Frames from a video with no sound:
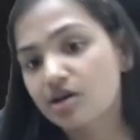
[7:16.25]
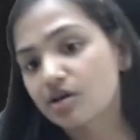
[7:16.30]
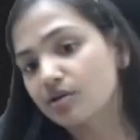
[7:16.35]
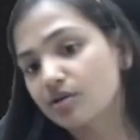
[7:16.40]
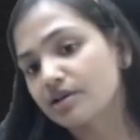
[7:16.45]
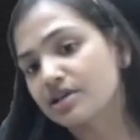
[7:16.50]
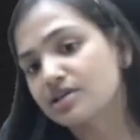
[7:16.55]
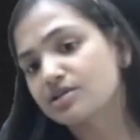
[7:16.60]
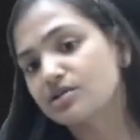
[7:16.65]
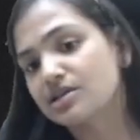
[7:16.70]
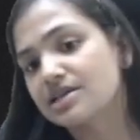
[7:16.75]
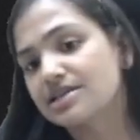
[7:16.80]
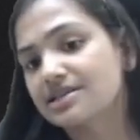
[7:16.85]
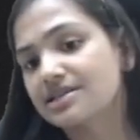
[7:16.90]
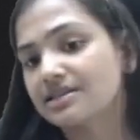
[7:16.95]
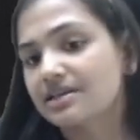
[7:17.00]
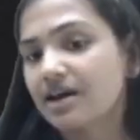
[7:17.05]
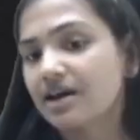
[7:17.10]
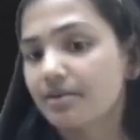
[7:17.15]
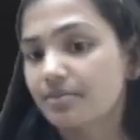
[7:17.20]
Okay, so these
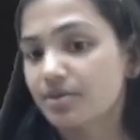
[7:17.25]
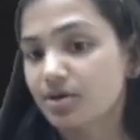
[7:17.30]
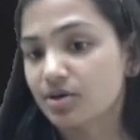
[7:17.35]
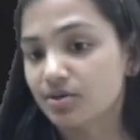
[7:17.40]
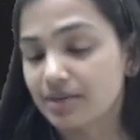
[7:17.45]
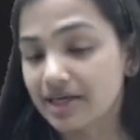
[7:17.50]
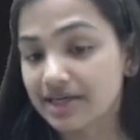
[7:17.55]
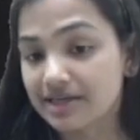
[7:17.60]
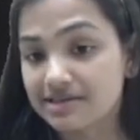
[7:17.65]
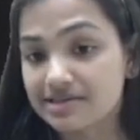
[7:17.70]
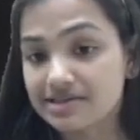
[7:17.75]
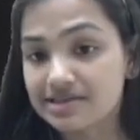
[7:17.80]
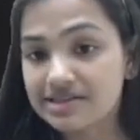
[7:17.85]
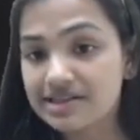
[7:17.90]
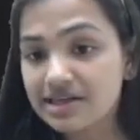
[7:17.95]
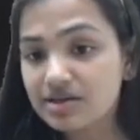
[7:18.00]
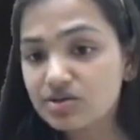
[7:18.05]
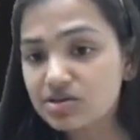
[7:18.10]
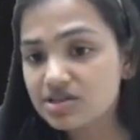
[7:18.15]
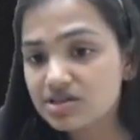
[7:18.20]
are the hybrid orbitals.
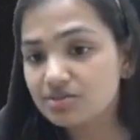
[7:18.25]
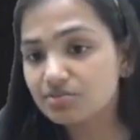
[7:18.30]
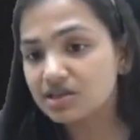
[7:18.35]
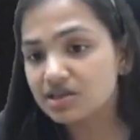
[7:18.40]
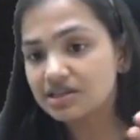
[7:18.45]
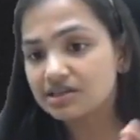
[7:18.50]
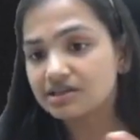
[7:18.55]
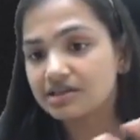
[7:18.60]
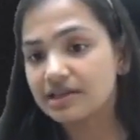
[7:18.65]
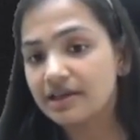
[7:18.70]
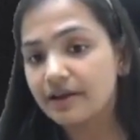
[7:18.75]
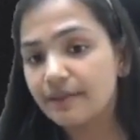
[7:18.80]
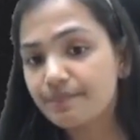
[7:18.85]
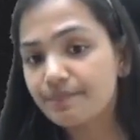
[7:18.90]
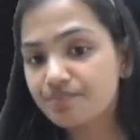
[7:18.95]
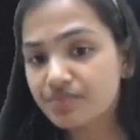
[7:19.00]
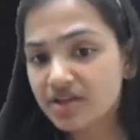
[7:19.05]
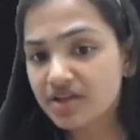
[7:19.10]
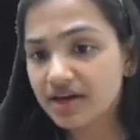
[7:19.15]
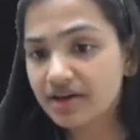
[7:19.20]
Now similarly,
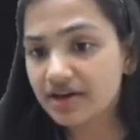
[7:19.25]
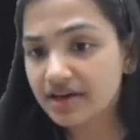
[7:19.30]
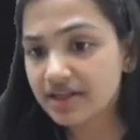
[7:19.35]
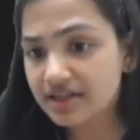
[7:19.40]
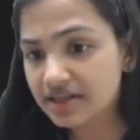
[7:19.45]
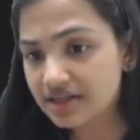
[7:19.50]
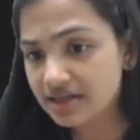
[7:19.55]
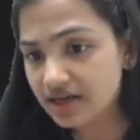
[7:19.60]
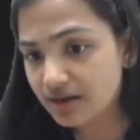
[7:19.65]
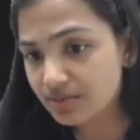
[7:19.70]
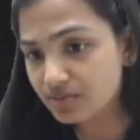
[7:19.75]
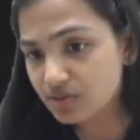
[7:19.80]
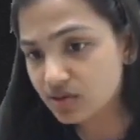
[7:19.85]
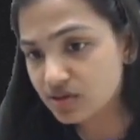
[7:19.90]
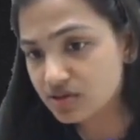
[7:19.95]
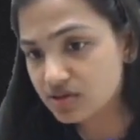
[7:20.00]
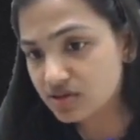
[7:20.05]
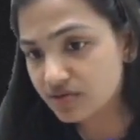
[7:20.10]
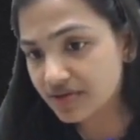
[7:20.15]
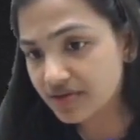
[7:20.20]
another carbon
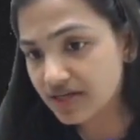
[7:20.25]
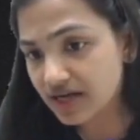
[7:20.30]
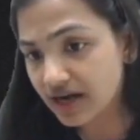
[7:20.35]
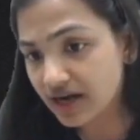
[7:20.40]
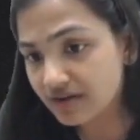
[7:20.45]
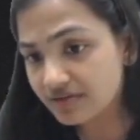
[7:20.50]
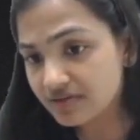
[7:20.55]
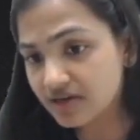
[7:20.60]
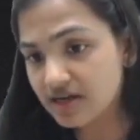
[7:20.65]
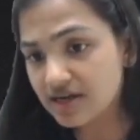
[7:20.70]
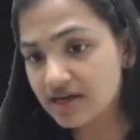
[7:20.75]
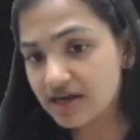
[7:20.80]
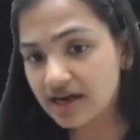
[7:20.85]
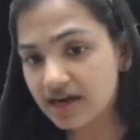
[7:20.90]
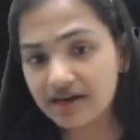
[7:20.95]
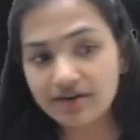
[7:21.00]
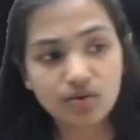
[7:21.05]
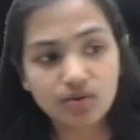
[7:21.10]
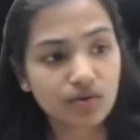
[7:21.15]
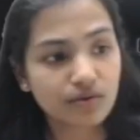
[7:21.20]
also we have,
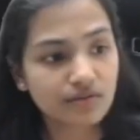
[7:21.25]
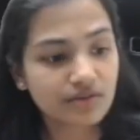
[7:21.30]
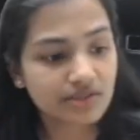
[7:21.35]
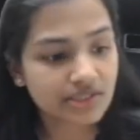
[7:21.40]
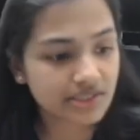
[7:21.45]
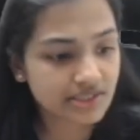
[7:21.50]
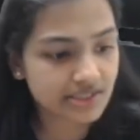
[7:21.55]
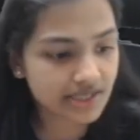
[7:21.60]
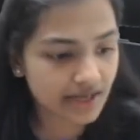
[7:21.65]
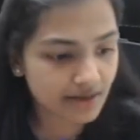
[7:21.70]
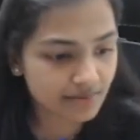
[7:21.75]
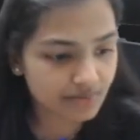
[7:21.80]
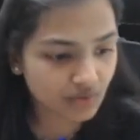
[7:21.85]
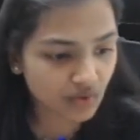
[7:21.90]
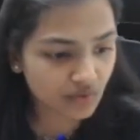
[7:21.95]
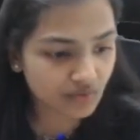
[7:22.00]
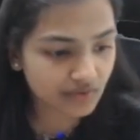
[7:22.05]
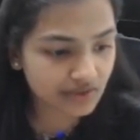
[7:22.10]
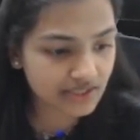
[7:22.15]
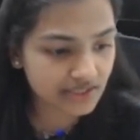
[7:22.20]
and over
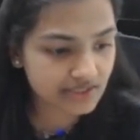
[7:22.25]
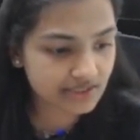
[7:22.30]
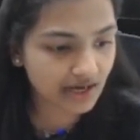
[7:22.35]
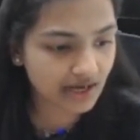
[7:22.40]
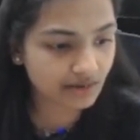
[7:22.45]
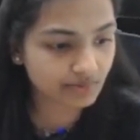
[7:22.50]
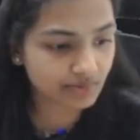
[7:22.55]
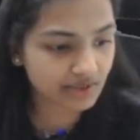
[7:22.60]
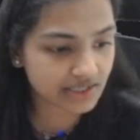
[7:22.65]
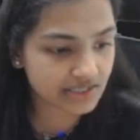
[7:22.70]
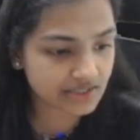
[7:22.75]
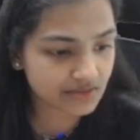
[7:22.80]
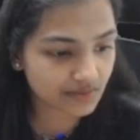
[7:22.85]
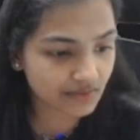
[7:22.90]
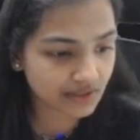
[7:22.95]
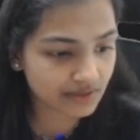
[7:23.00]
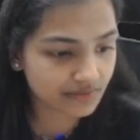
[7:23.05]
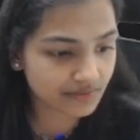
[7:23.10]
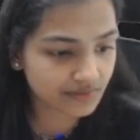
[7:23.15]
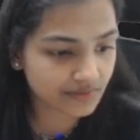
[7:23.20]
this carbon as
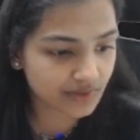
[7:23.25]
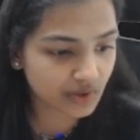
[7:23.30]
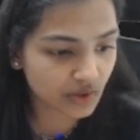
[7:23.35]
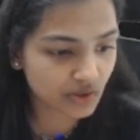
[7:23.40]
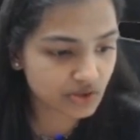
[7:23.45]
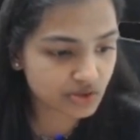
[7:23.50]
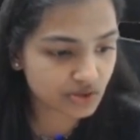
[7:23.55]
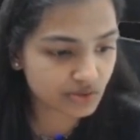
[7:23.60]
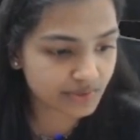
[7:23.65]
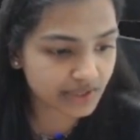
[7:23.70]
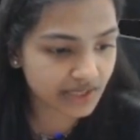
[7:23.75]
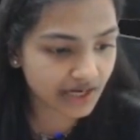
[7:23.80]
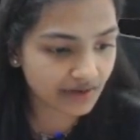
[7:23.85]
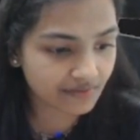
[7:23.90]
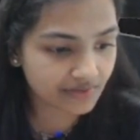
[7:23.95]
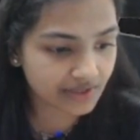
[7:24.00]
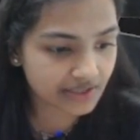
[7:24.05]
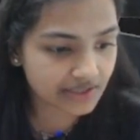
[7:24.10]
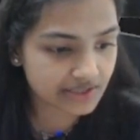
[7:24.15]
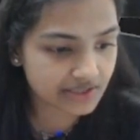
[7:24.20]
well we will also be
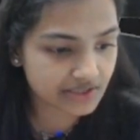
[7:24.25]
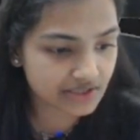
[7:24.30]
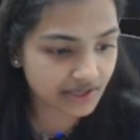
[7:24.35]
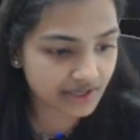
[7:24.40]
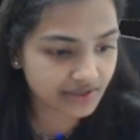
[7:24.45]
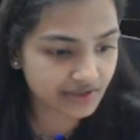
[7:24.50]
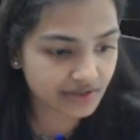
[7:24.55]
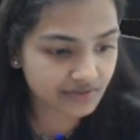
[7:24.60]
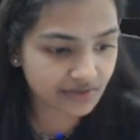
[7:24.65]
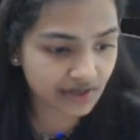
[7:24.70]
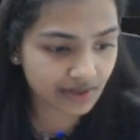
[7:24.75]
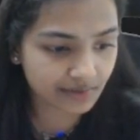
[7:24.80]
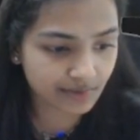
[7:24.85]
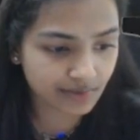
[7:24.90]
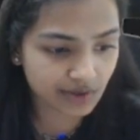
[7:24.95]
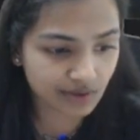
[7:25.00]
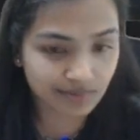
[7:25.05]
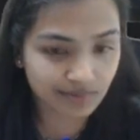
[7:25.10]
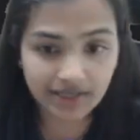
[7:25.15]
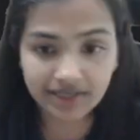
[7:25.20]
having such kind of
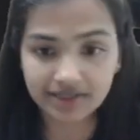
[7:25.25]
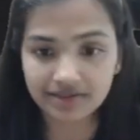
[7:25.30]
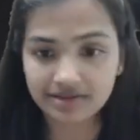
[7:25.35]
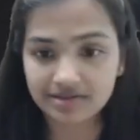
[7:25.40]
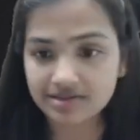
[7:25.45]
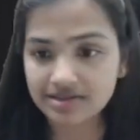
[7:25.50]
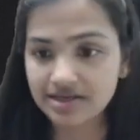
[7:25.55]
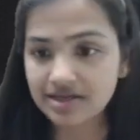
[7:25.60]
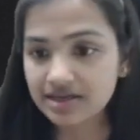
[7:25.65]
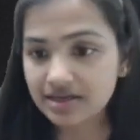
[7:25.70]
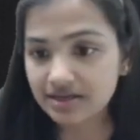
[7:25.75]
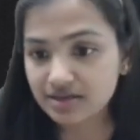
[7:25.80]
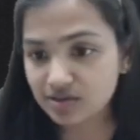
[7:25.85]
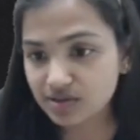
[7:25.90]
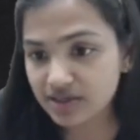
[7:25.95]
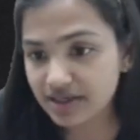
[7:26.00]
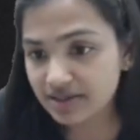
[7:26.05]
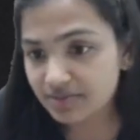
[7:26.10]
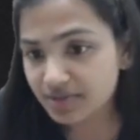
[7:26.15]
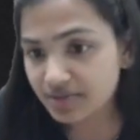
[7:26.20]
hybrid orbitals. So
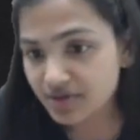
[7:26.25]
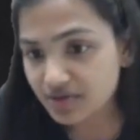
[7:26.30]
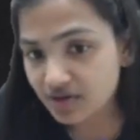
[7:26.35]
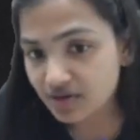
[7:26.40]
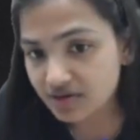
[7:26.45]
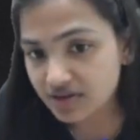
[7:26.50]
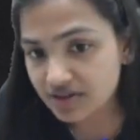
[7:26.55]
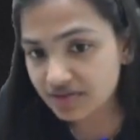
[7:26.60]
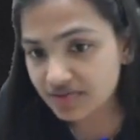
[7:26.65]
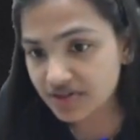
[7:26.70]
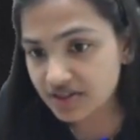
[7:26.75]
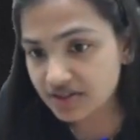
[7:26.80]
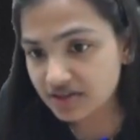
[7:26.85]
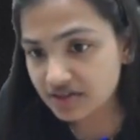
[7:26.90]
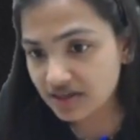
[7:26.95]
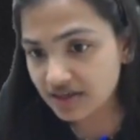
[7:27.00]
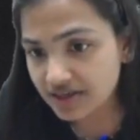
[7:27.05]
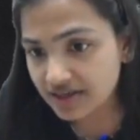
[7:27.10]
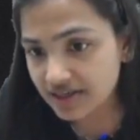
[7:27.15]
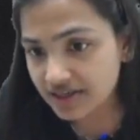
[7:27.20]
let me draw it with
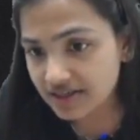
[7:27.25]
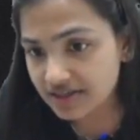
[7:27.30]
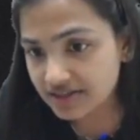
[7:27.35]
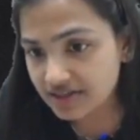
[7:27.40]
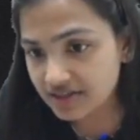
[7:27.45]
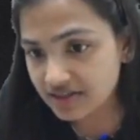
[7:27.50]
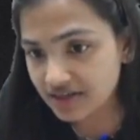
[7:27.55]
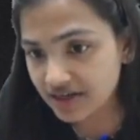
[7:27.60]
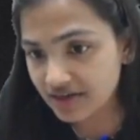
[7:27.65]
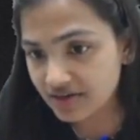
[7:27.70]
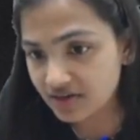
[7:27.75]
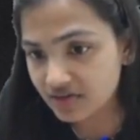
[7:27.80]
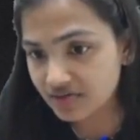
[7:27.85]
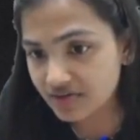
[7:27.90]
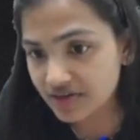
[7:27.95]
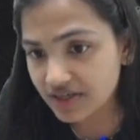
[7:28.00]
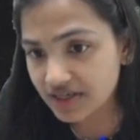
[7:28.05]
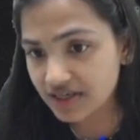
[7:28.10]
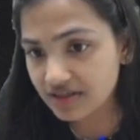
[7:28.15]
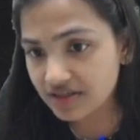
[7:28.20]
another kind of
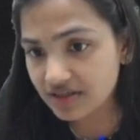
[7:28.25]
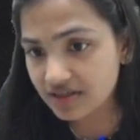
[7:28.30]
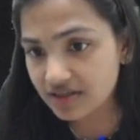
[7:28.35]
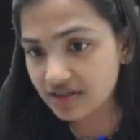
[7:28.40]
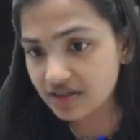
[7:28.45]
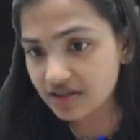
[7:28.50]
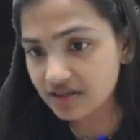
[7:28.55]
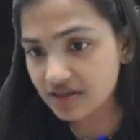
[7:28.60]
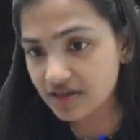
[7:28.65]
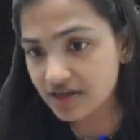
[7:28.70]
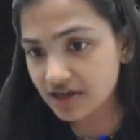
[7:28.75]
green color.